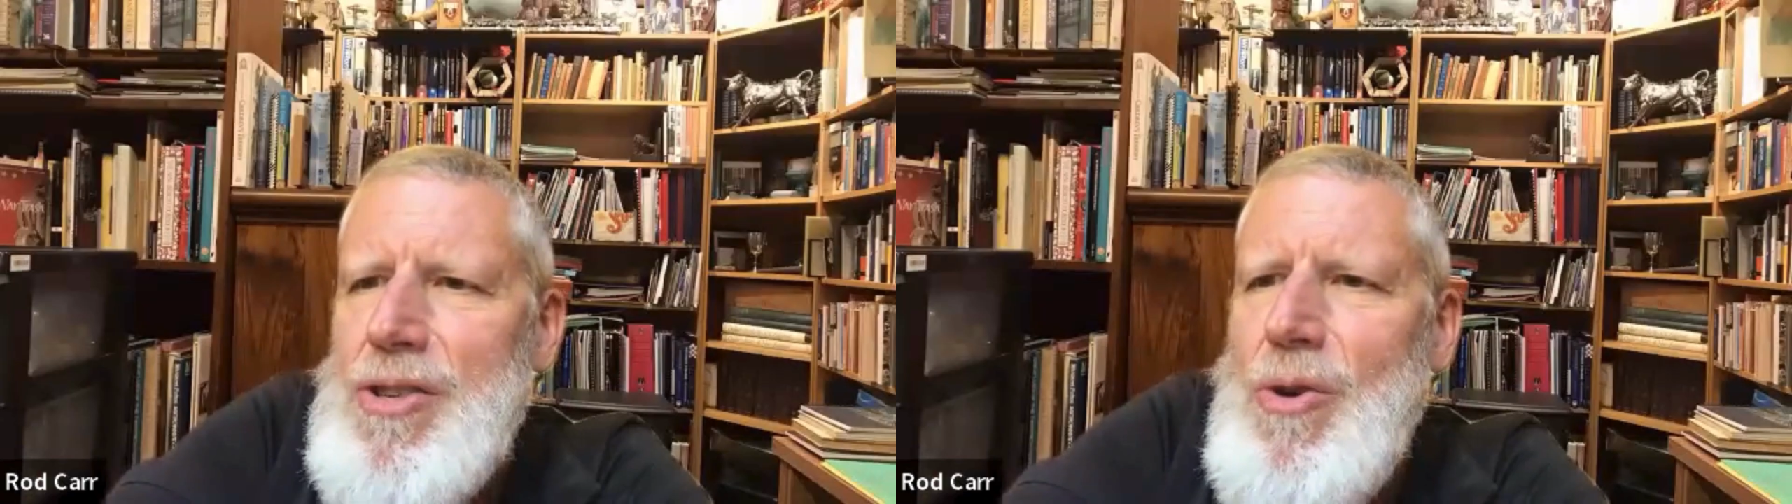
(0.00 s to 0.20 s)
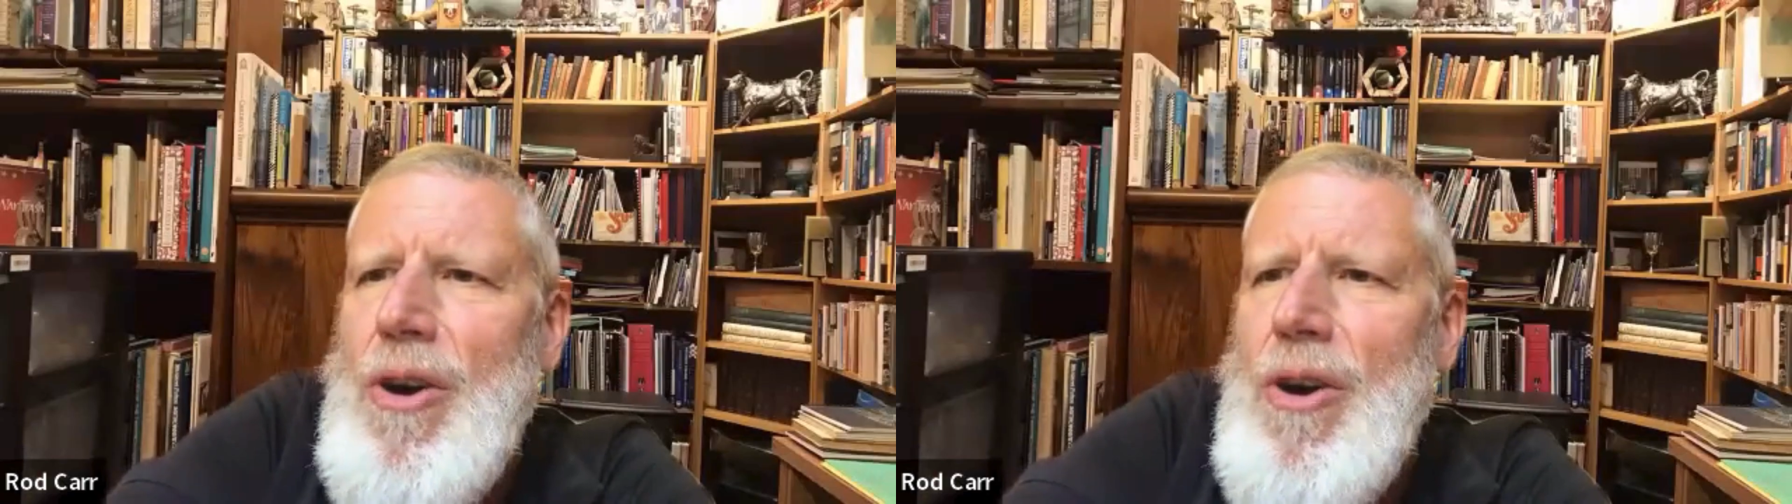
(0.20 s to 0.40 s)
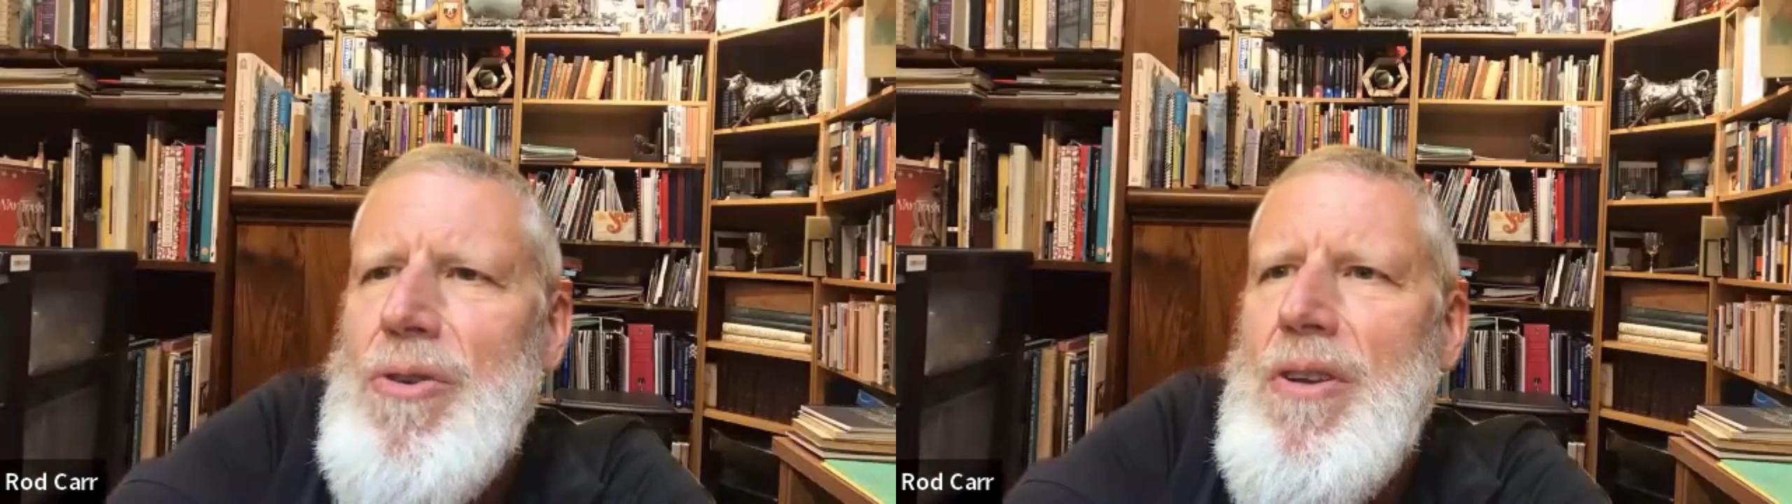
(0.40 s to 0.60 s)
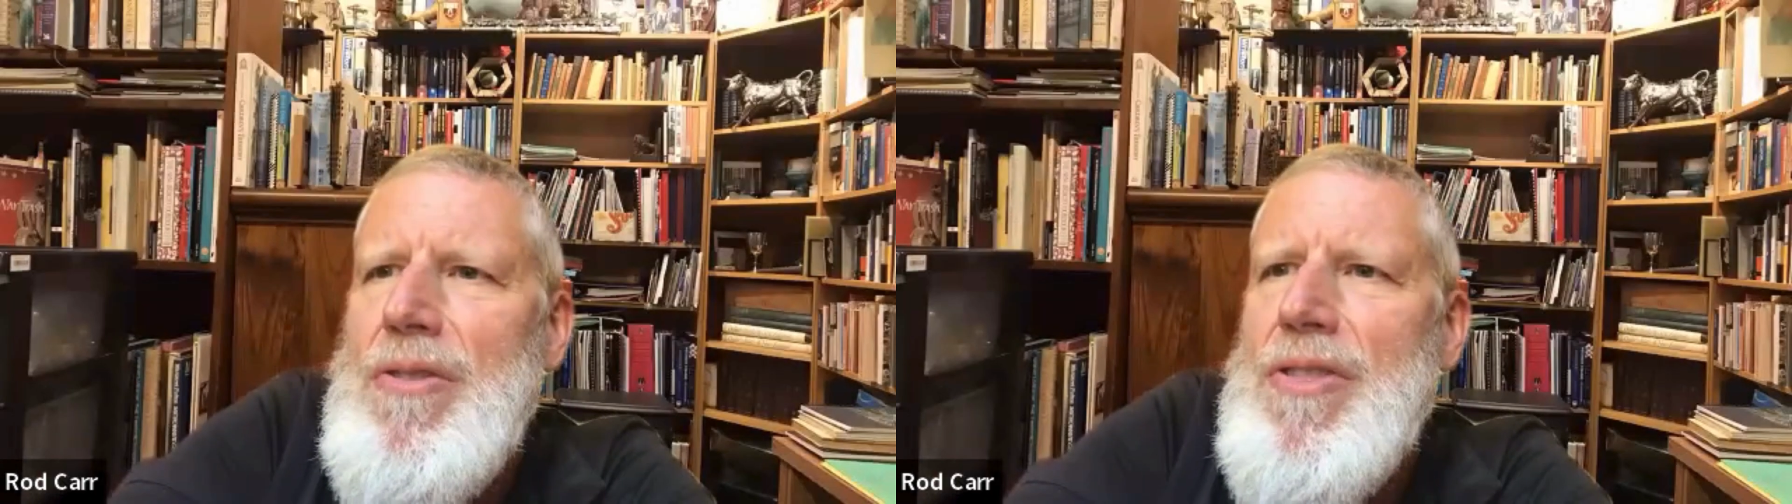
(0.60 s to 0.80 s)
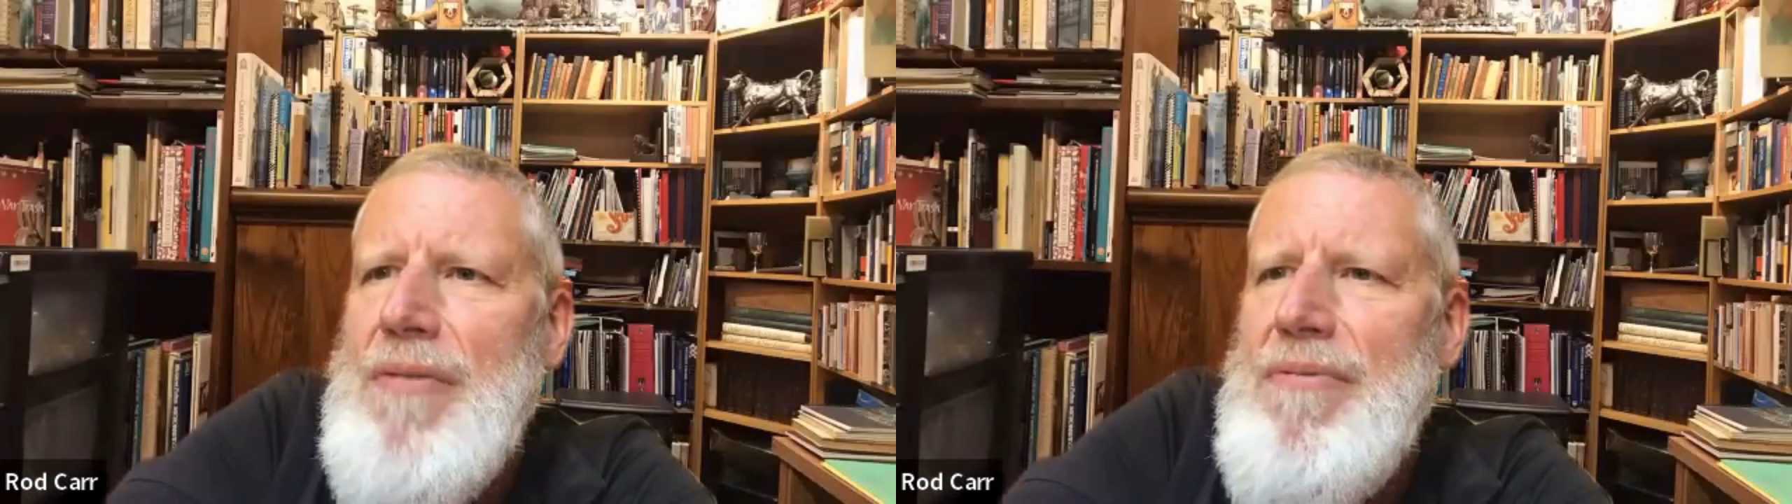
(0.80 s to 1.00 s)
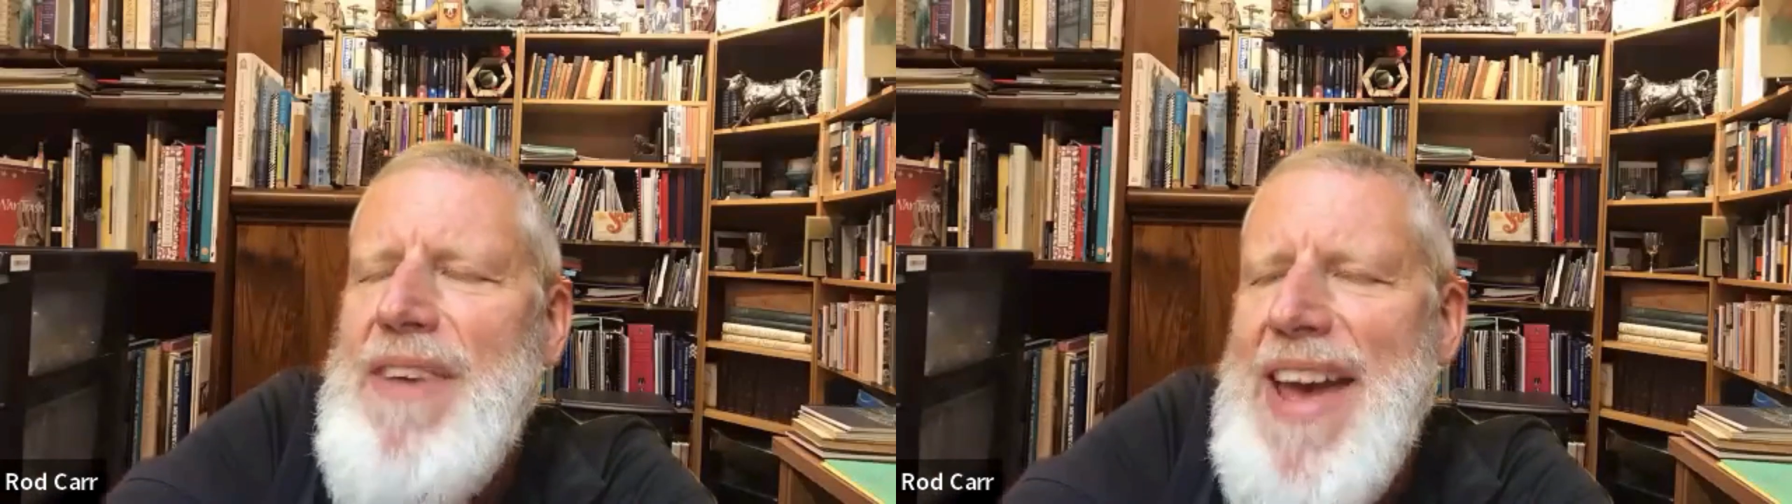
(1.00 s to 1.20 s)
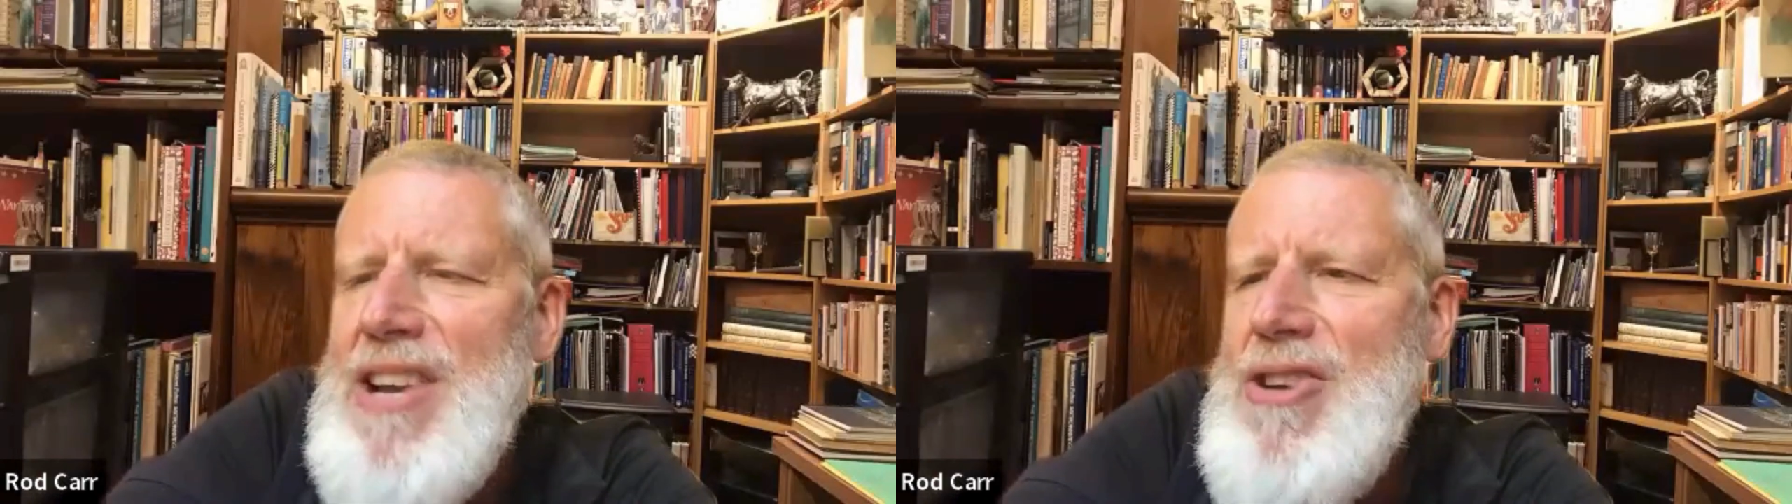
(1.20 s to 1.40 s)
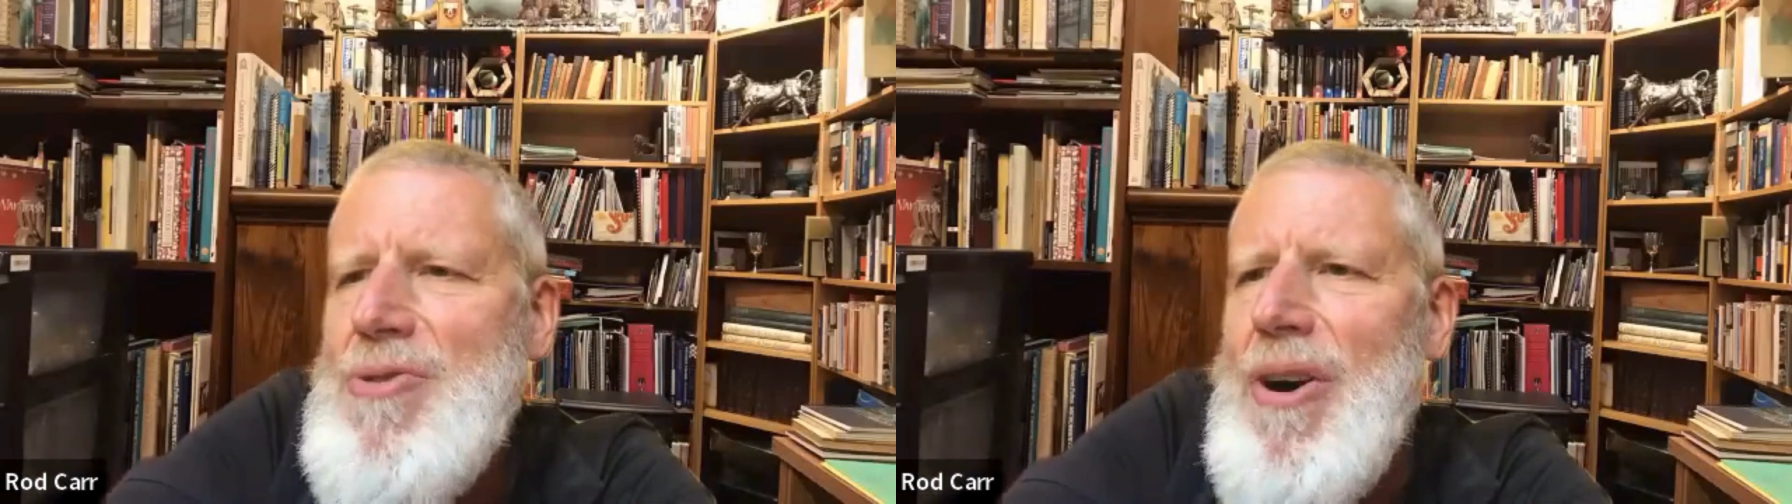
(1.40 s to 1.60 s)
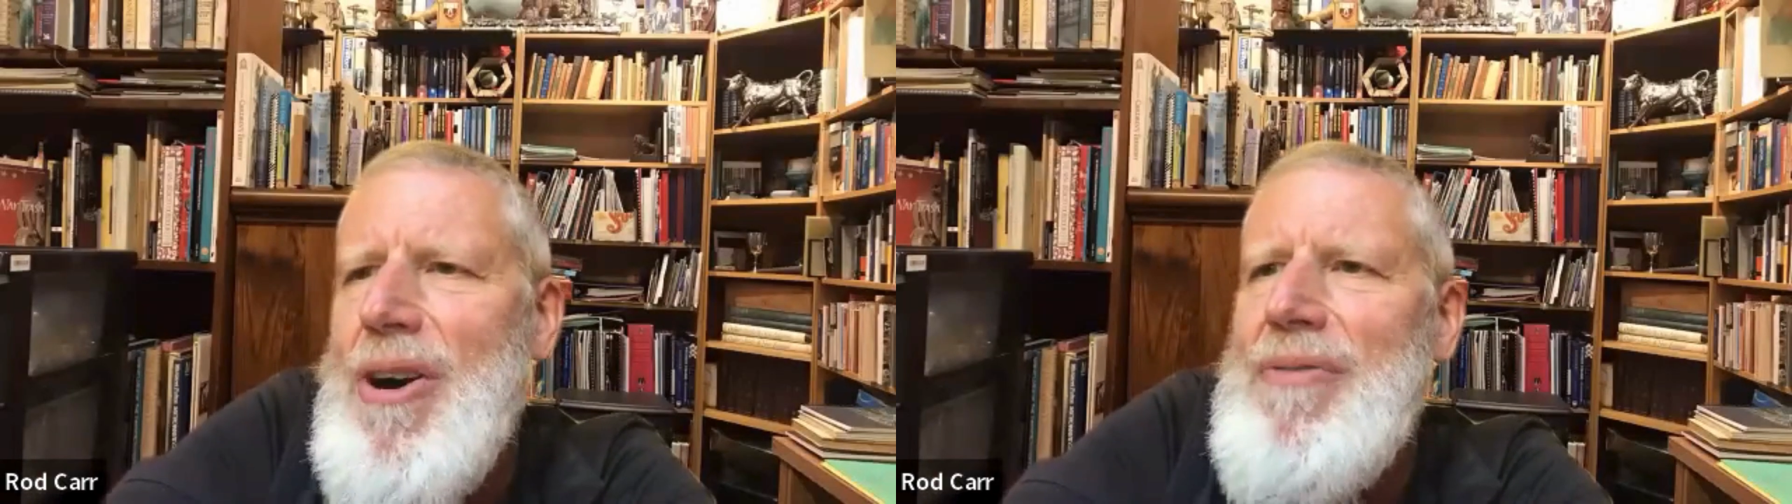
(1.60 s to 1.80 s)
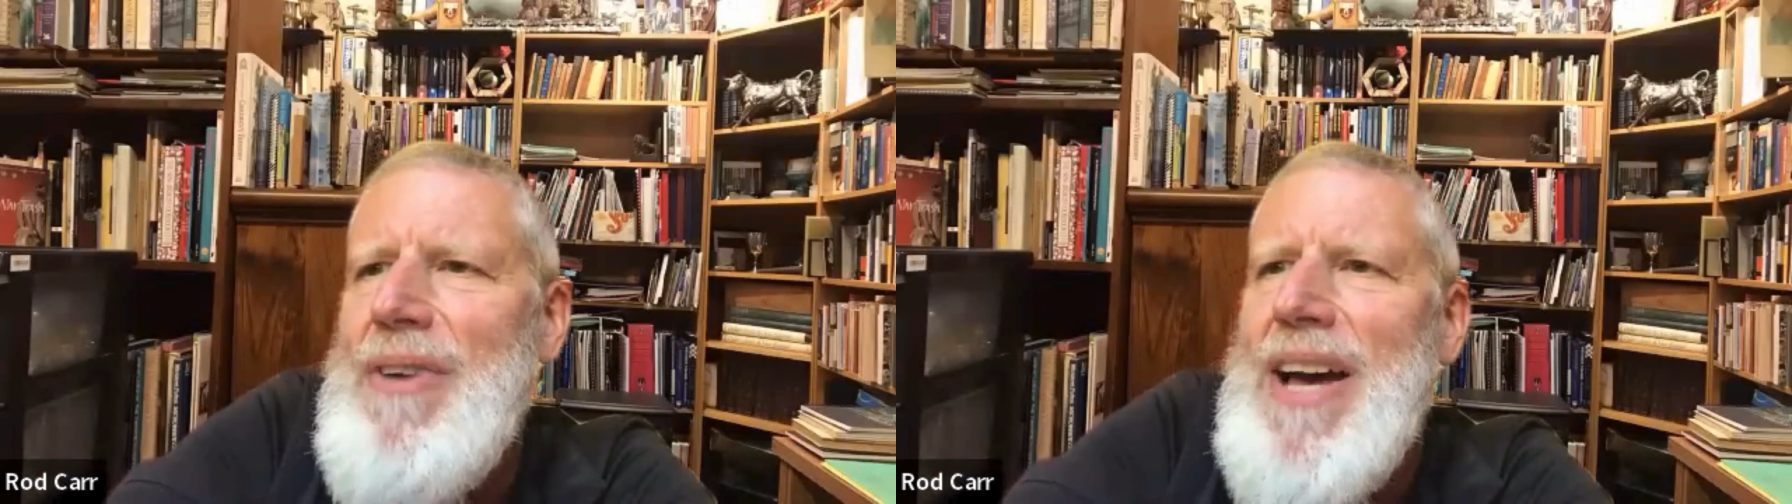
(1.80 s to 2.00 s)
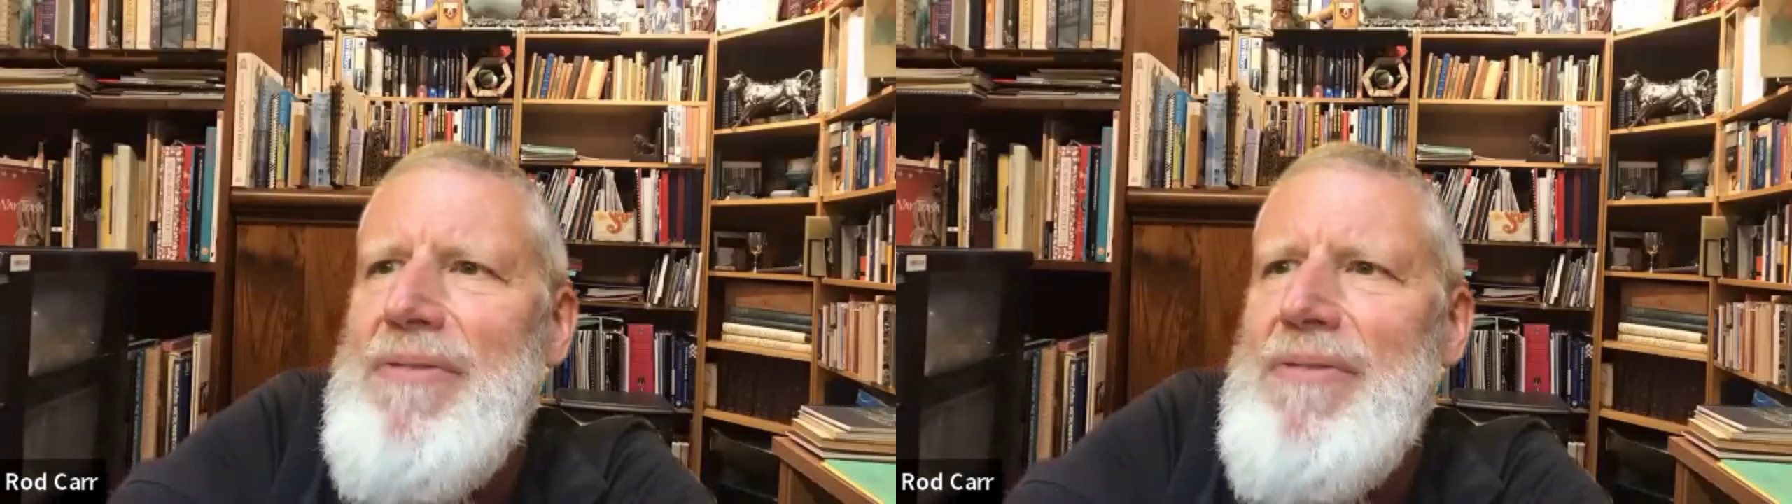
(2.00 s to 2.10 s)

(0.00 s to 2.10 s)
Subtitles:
is, quote, the value of